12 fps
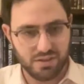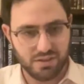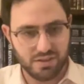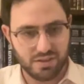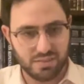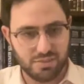
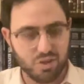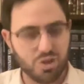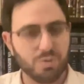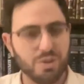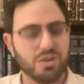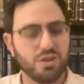to be
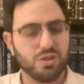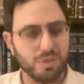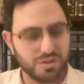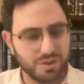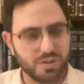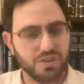Shomrei Torah
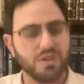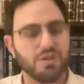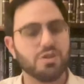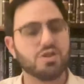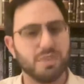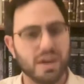mitzvot and
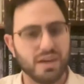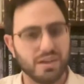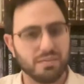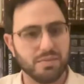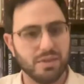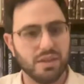
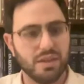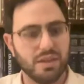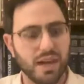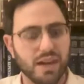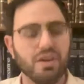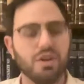Yerushalayim
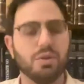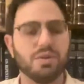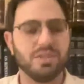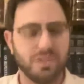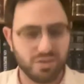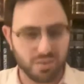and going
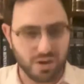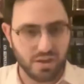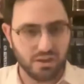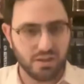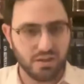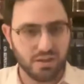to
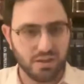Israel,